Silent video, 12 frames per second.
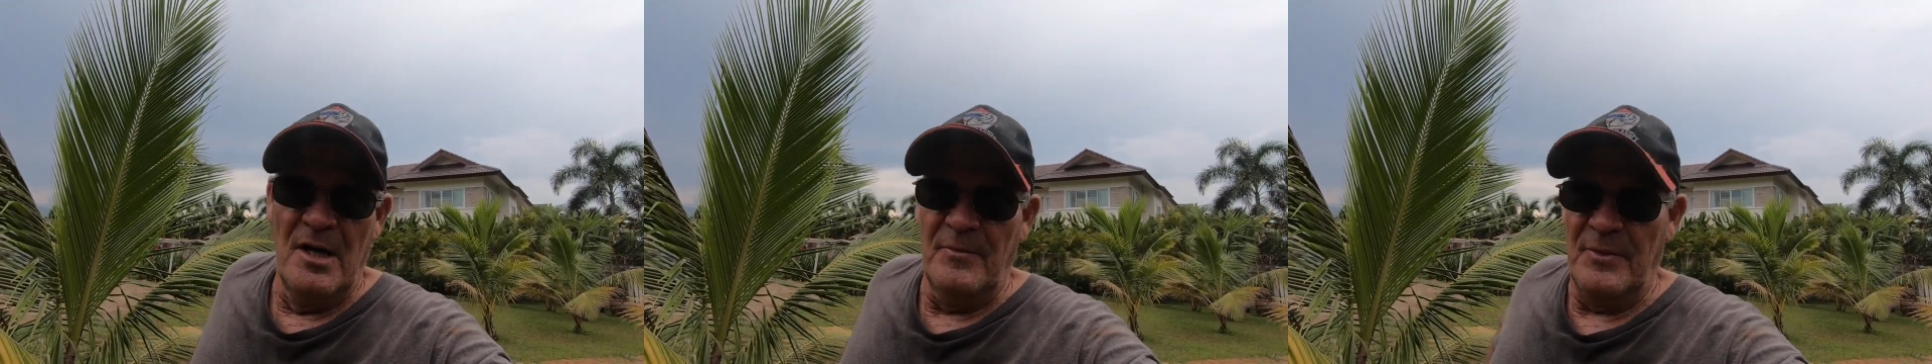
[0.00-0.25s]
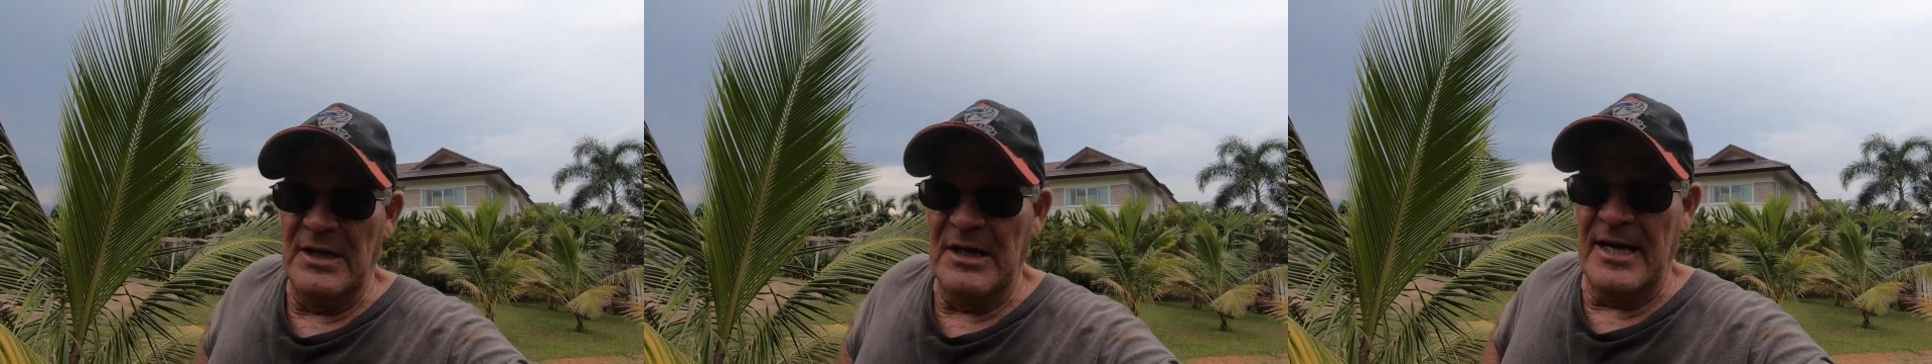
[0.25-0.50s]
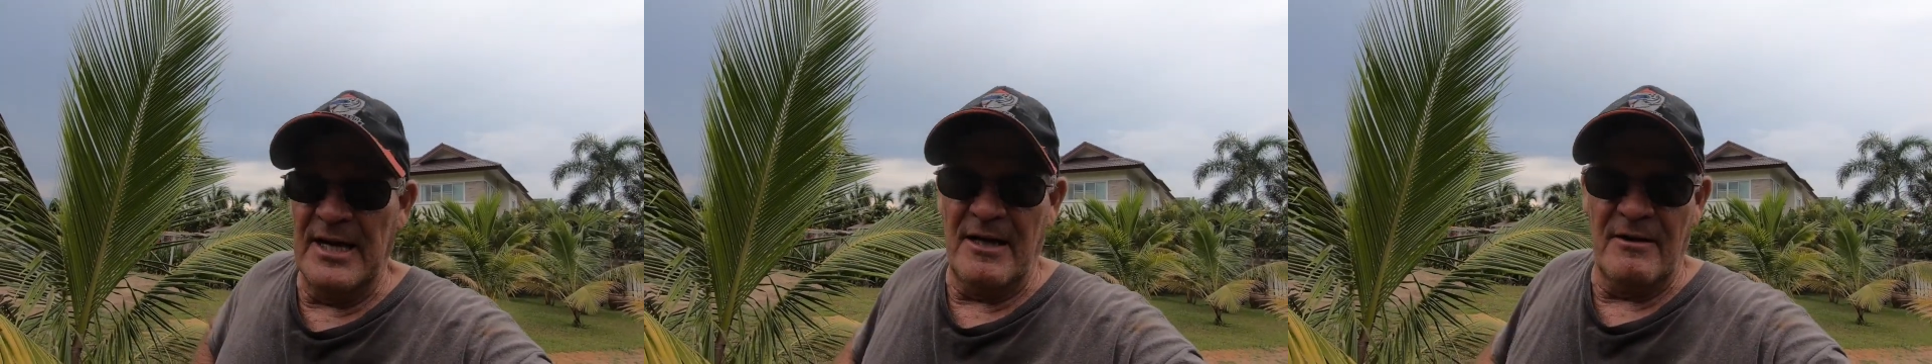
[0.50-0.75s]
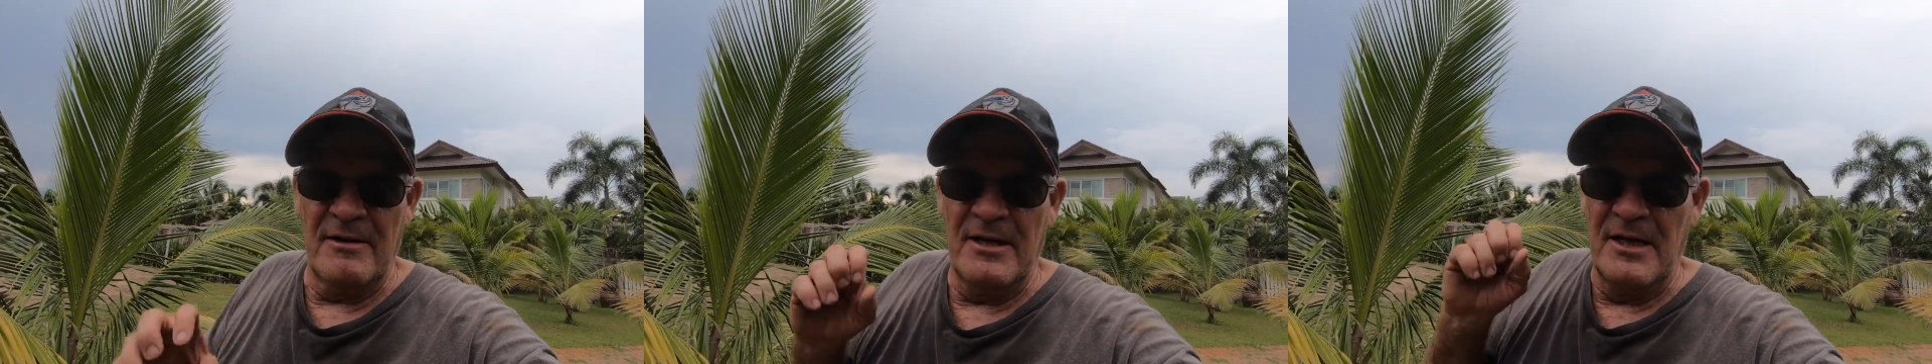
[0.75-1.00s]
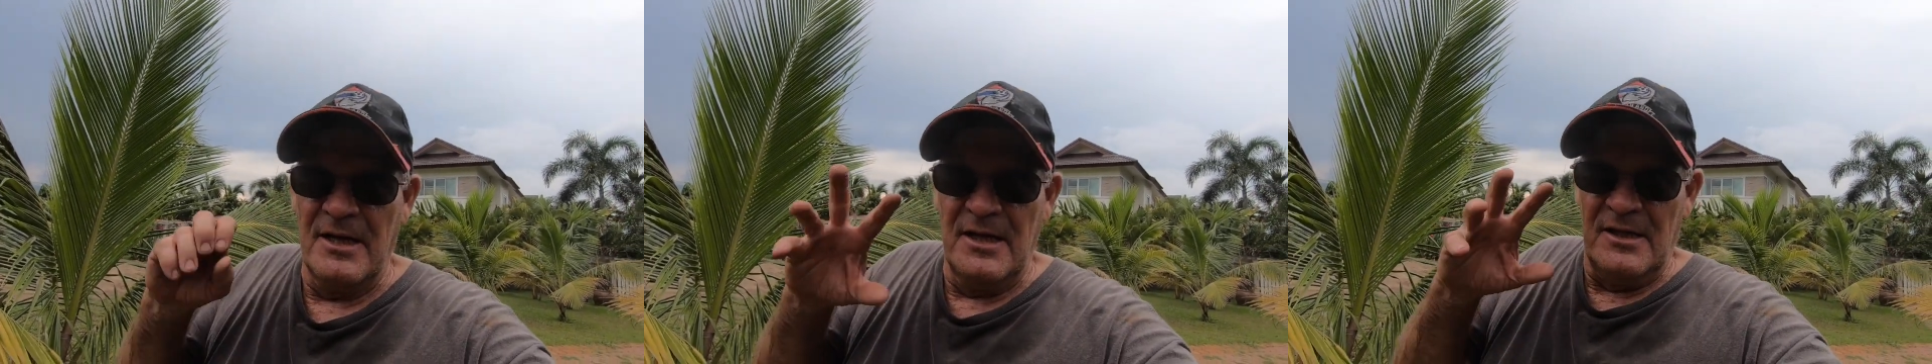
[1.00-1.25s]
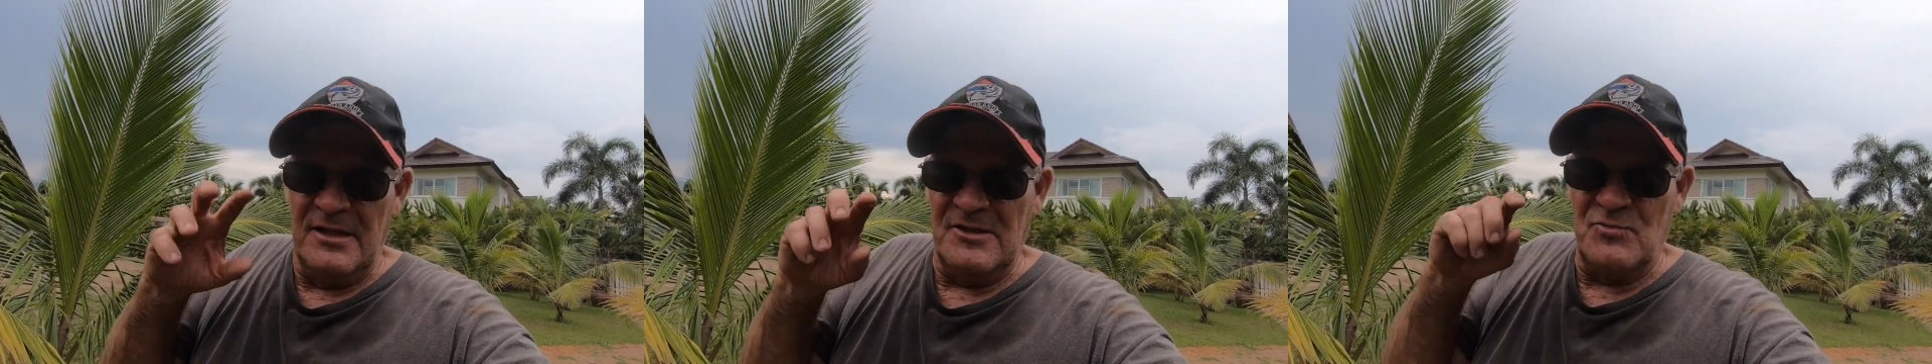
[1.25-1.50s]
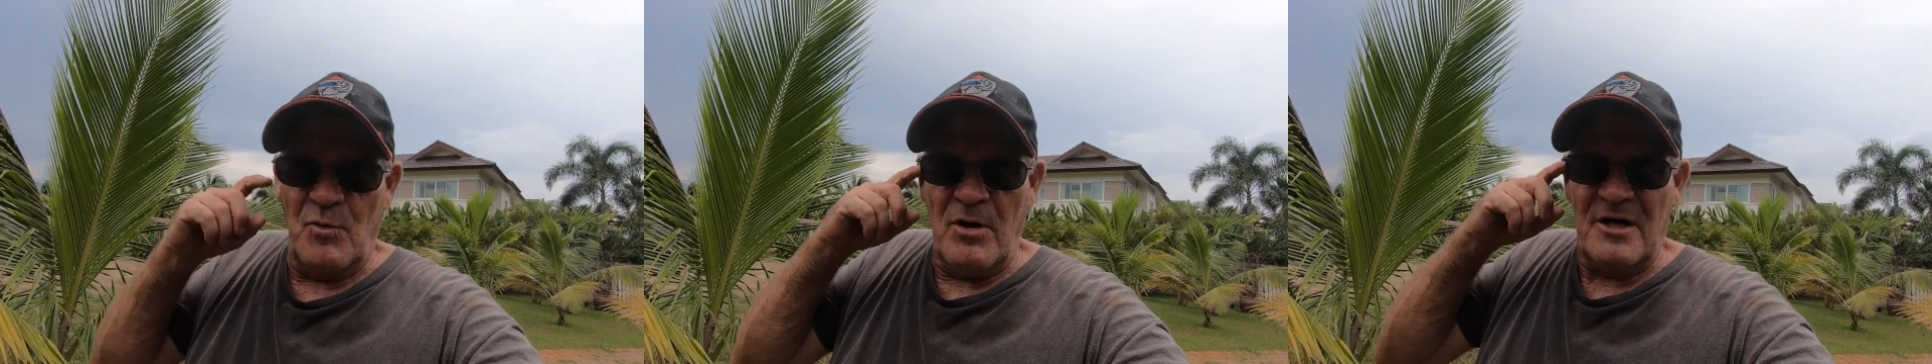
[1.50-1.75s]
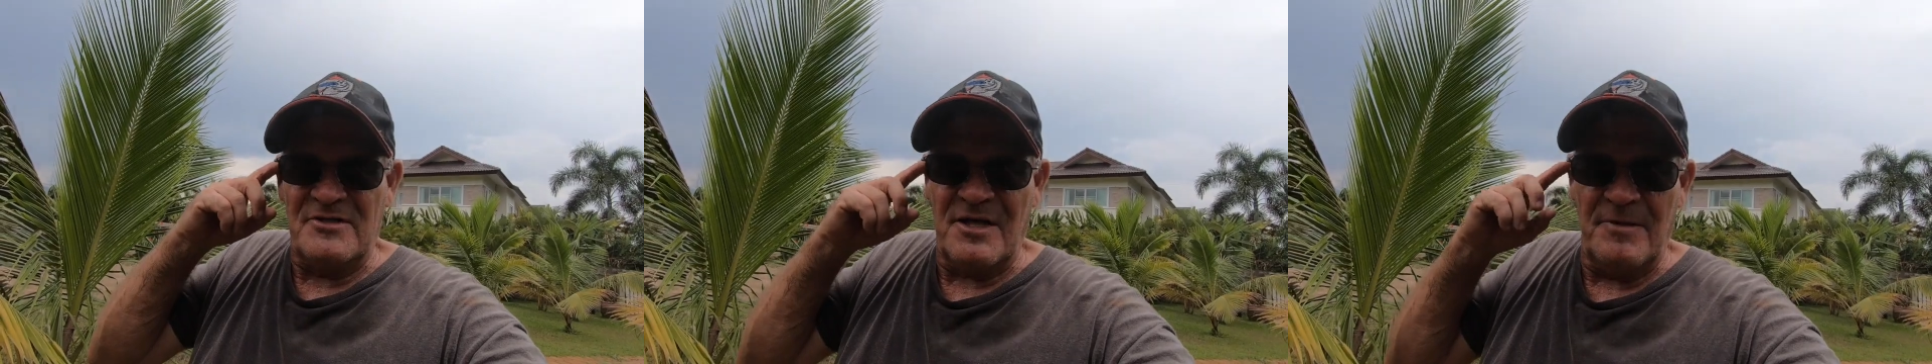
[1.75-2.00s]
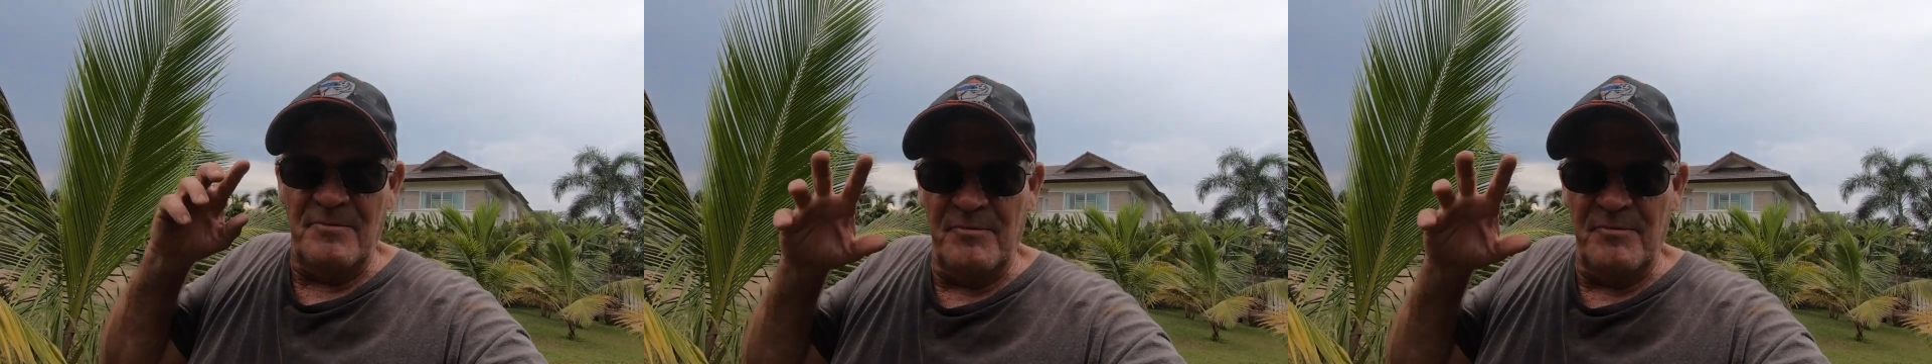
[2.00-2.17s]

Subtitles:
But anyhow, these wasps